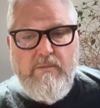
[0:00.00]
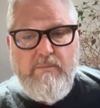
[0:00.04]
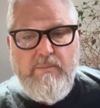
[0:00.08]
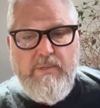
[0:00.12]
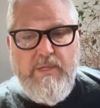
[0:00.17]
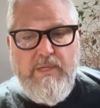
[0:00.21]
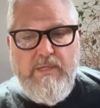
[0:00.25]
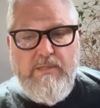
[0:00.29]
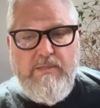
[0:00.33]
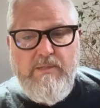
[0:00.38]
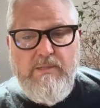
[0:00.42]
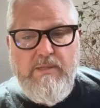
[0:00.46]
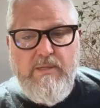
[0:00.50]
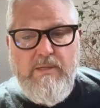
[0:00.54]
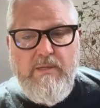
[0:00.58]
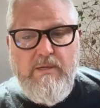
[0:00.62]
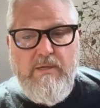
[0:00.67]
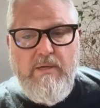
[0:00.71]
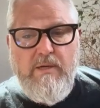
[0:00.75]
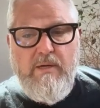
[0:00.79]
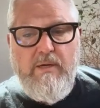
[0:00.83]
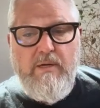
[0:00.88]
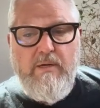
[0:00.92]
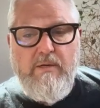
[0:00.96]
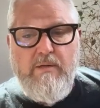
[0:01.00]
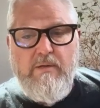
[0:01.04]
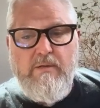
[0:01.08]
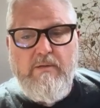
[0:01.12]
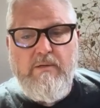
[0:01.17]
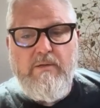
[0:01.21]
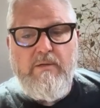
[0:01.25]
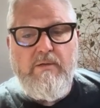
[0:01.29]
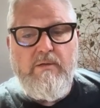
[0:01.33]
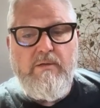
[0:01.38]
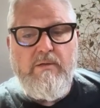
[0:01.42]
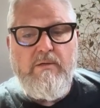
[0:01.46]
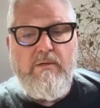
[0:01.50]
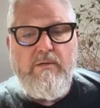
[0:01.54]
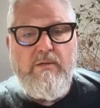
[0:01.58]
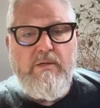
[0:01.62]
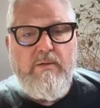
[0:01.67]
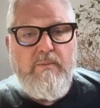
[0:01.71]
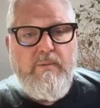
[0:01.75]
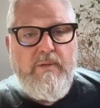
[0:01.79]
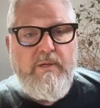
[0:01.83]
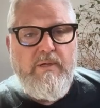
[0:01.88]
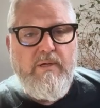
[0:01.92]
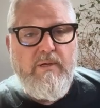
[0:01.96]
Pasted, and
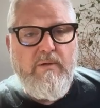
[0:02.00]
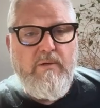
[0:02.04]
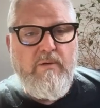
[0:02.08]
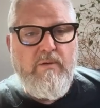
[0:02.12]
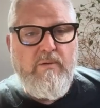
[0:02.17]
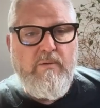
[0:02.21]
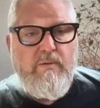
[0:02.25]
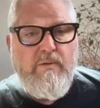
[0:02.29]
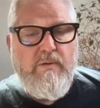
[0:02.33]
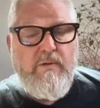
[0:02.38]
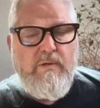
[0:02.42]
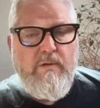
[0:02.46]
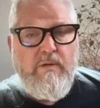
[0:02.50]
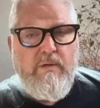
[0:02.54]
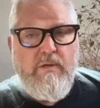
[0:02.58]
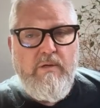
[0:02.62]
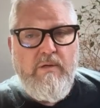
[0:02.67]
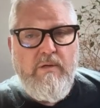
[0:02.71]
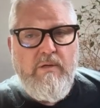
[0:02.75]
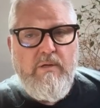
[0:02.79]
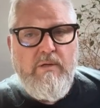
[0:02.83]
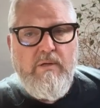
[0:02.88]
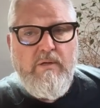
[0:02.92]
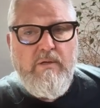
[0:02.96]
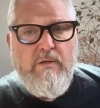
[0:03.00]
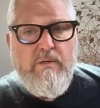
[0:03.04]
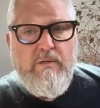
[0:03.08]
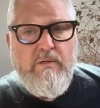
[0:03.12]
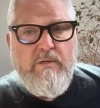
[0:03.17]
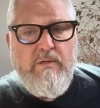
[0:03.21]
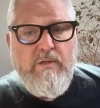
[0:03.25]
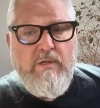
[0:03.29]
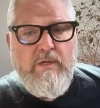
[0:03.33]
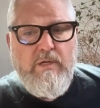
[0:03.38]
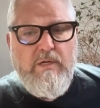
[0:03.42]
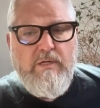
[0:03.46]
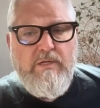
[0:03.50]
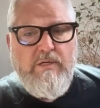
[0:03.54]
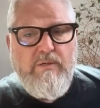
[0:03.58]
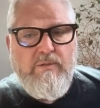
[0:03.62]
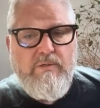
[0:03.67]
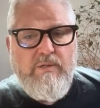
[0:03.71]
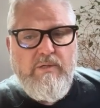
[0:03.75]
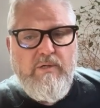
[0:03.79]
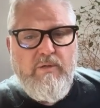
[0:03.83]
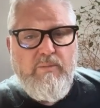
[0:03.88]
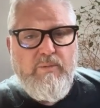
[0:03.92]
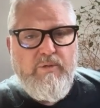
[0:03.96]
there we go. Claude
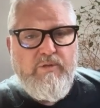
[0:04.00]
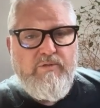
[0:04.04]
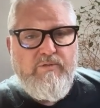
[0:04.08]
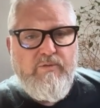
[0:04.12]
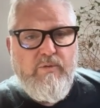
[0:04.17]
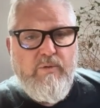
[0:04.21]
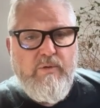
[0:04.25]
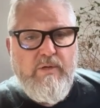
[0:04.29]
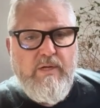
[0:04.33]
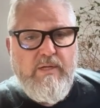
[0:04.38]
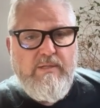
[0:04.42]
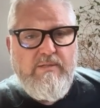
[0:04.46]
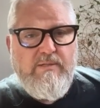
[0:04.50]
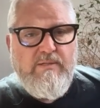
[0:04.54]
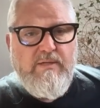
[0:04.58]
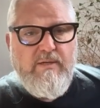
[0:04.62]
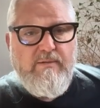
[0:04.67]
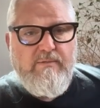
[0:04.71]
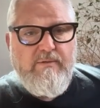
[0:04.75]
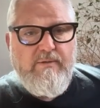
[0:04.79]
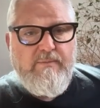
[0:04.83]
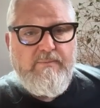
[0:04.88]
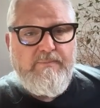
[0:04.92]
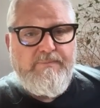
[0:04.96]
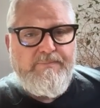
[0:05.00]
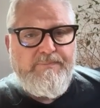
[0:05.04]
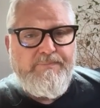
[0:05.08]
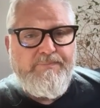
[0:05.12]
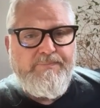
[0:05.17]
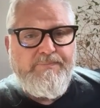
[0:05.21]
using Opus 4.7.